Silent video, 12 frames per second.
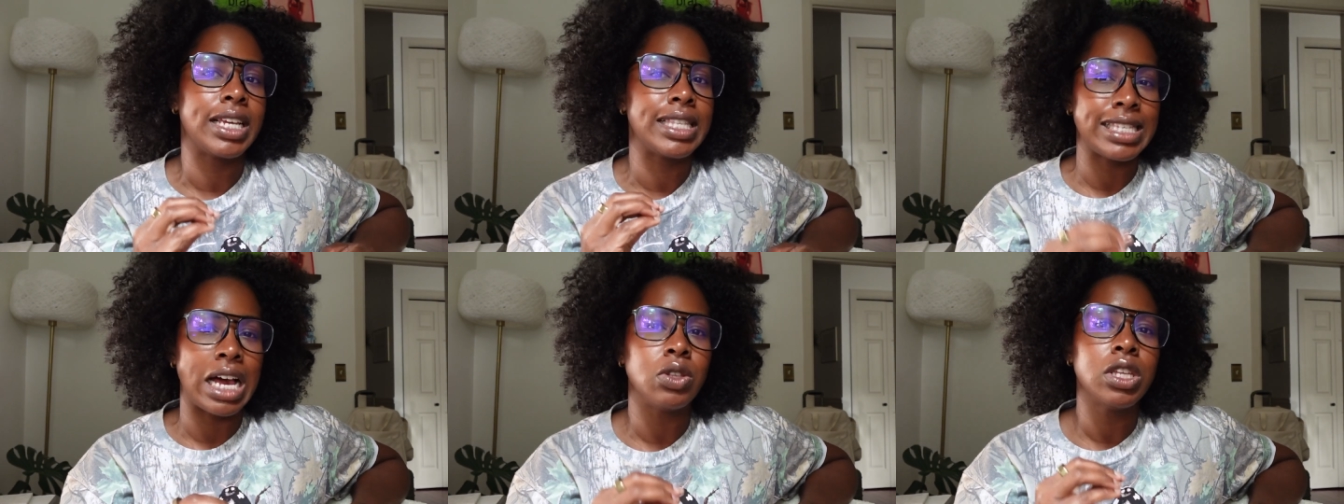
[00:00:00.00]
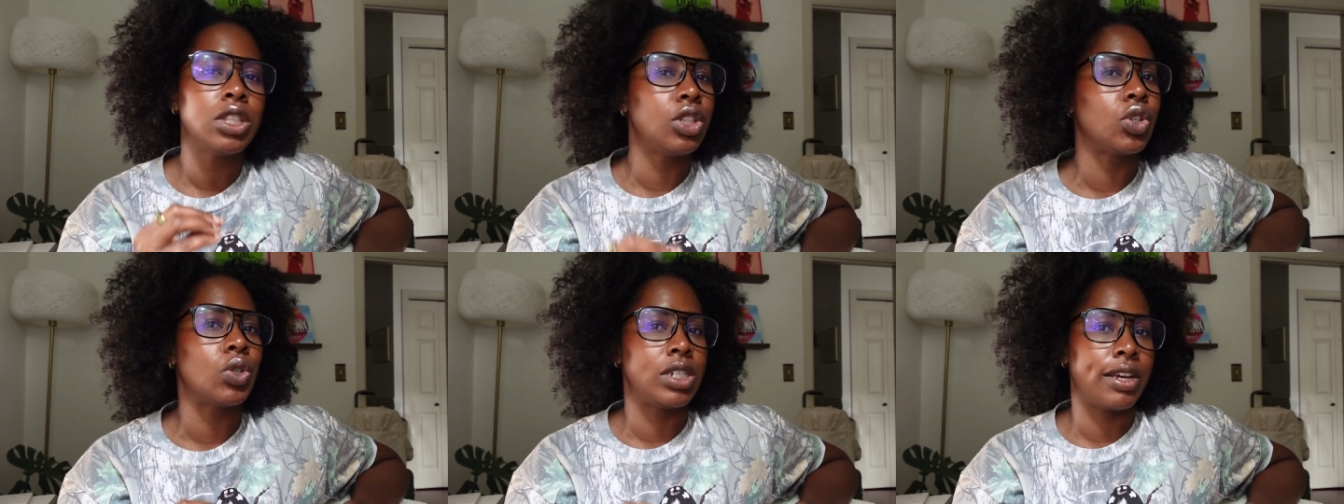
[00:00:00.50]
it sounds a
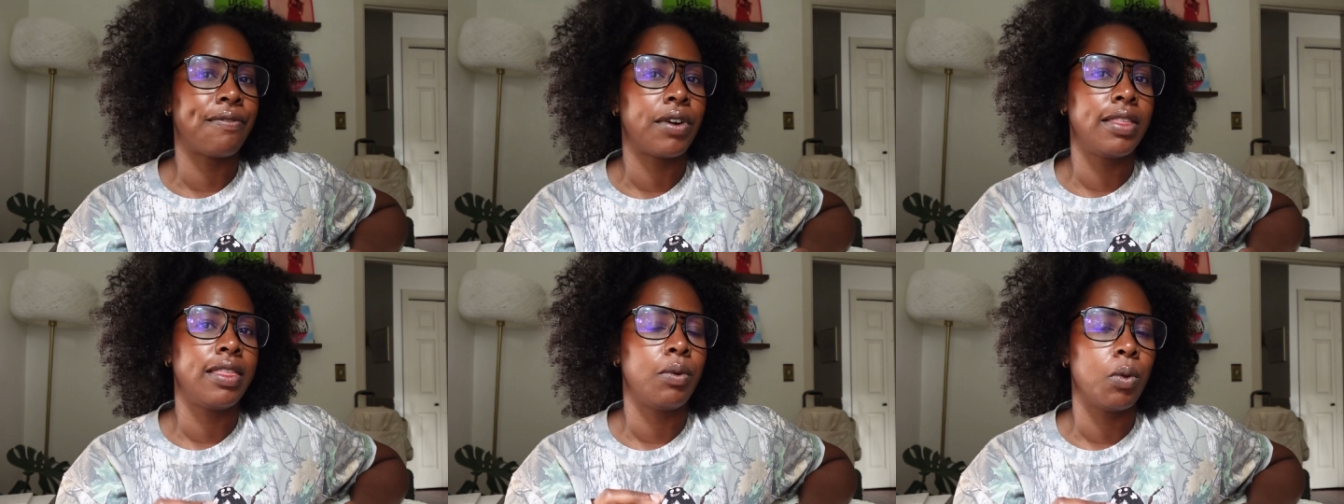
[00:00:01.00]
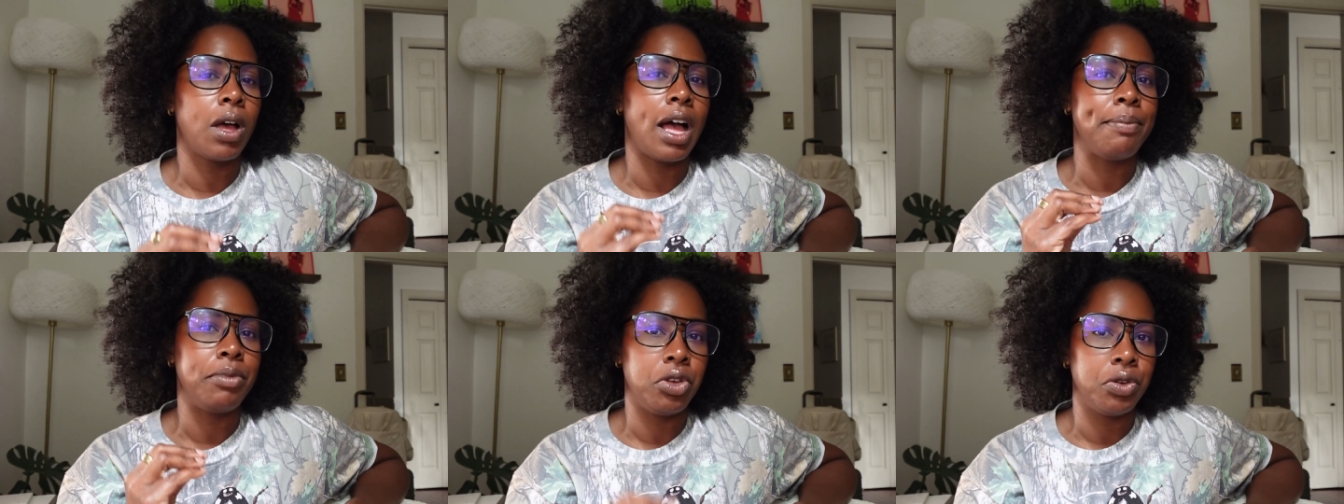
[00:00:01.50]
little different than what
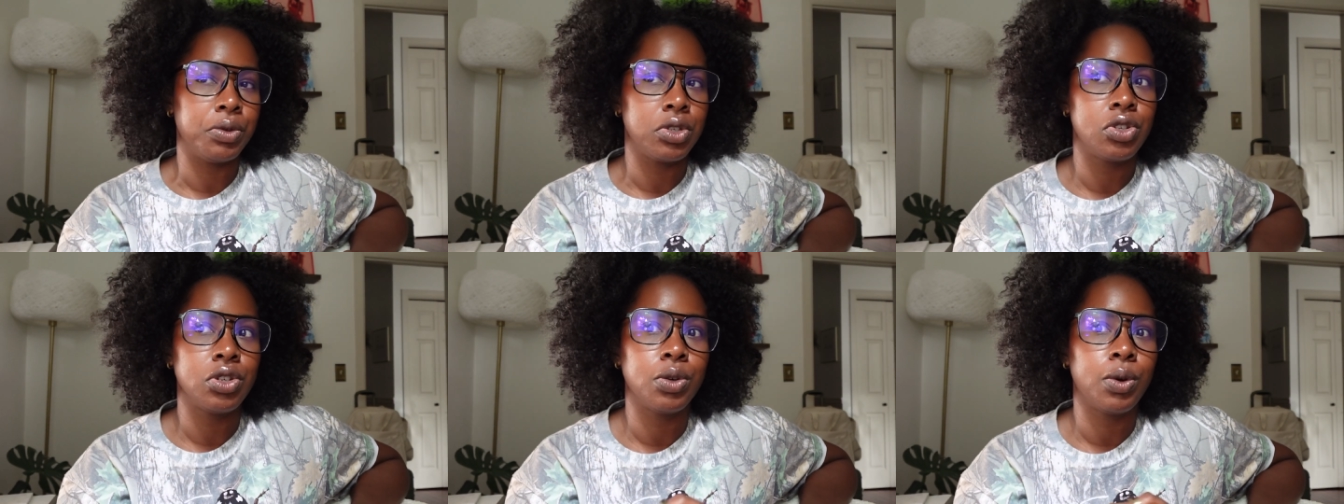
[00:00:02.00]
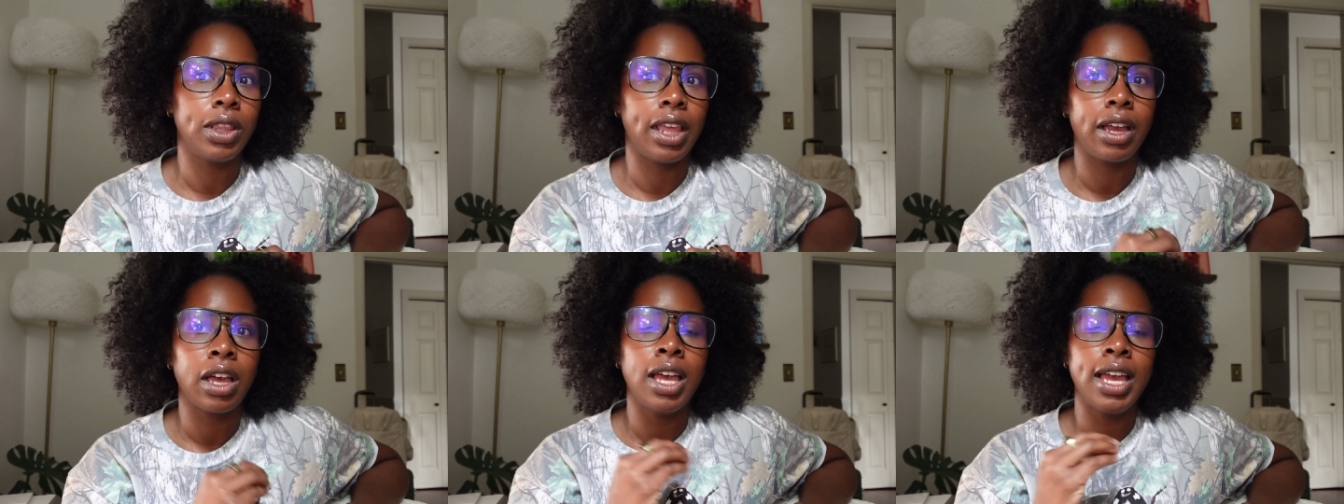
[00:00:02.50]
I'm used to, and
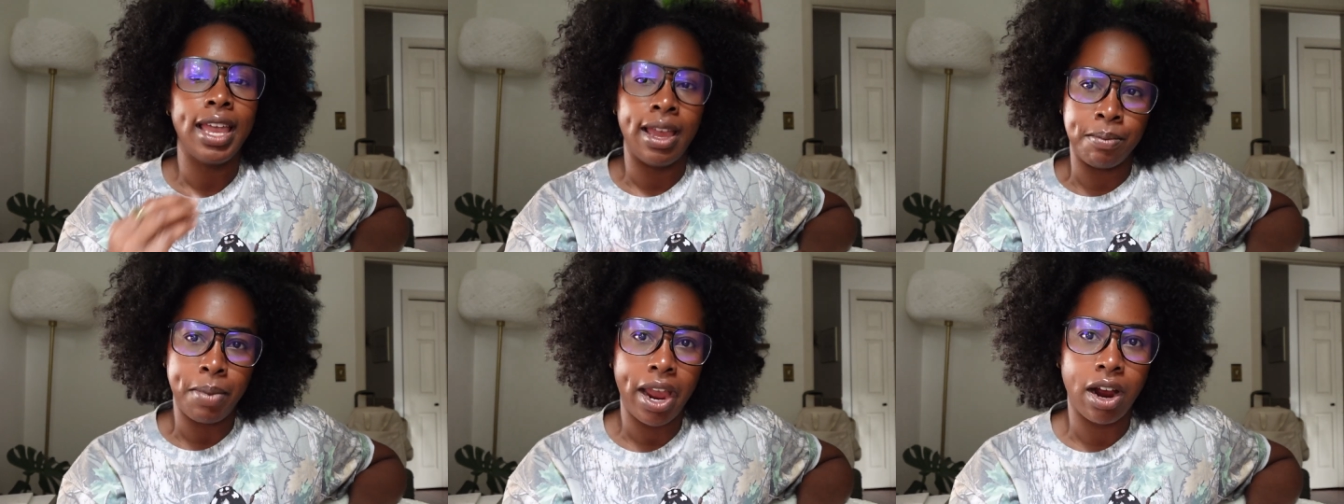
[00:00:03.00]
like in